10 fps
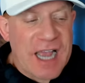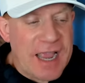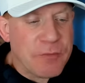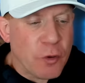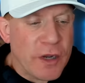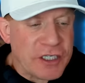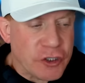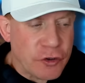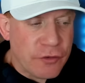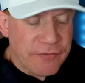I am going
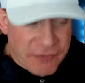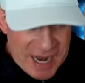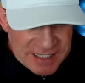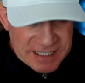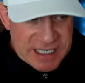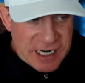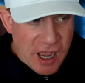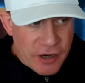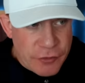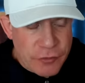to Francis
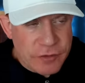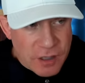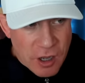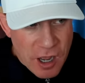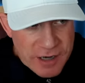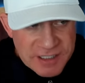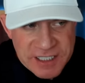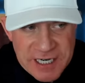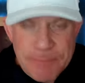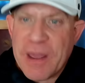Ngannou on
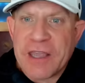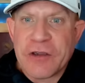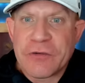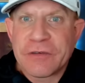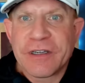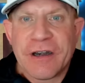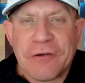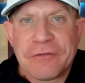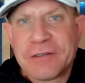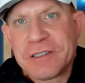Stipe you, you
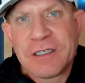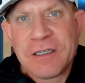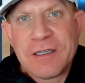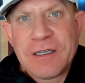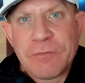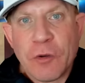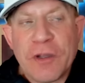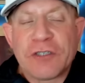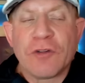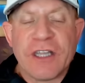know? I'm
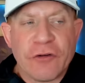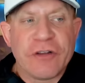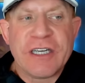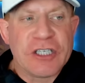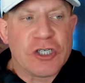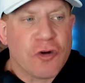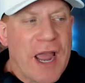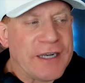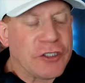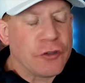going to literally just
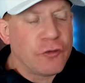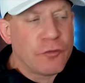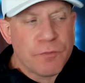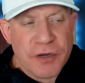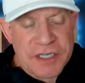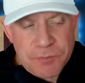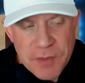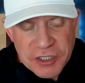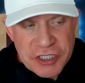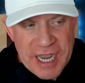try to put as
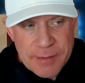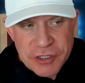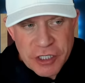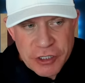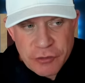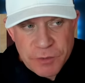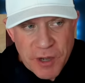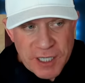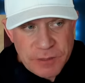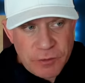much damage on you as
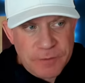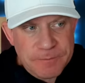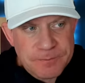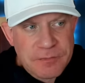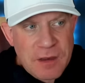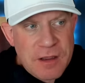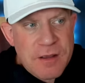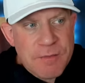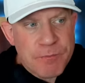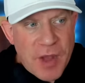possible.
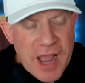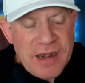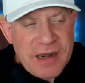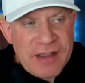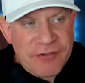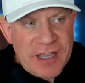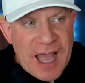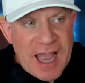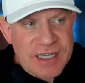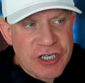But if a
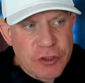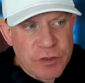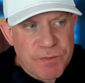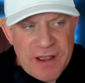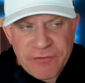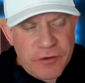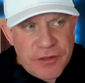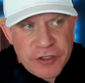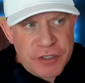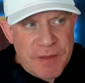guy is just respectful and
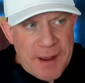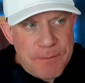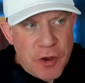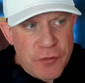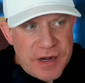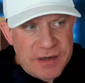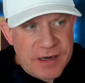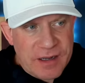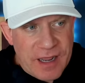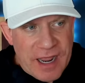they're just my opponent,
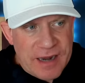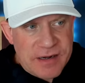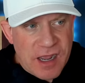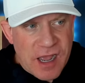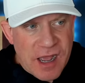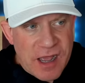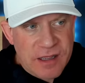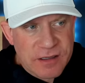and uh,